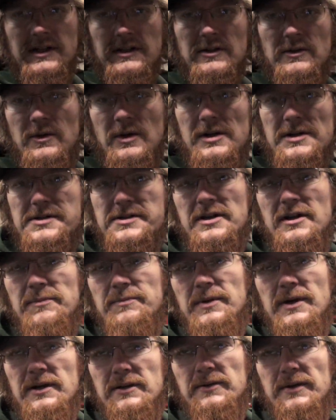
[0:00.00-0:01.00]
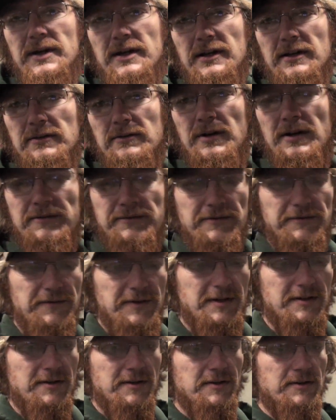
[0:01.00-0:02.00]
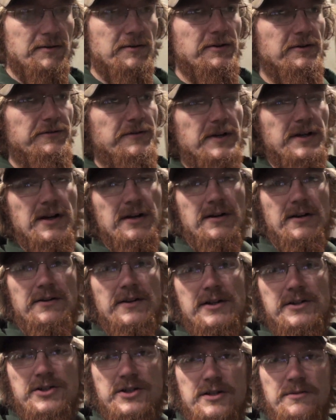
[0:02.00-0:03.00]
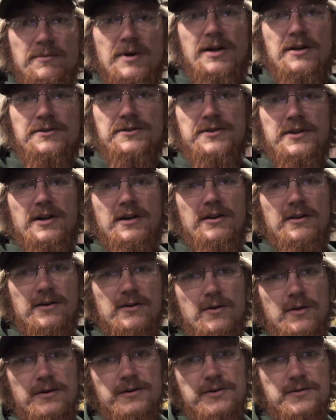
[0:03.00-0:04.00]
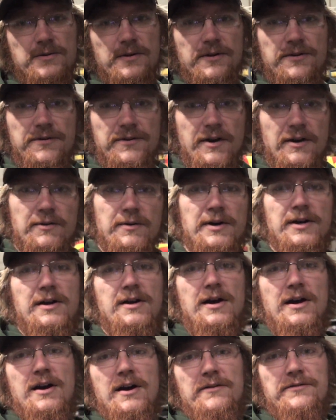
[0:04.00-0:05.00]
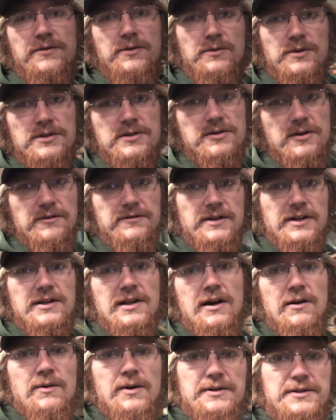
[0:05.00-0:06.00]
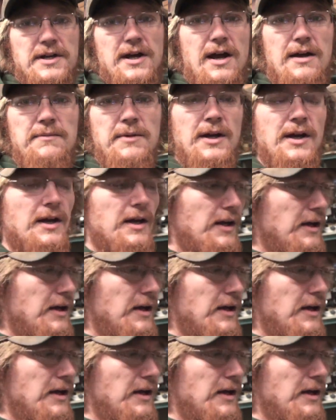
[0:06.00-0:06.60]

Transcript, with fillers: get the walls up anyway, and we'll have to figure out a roof. I got all that sheet metals that in accordance with what I got off the wood stove dick that one time.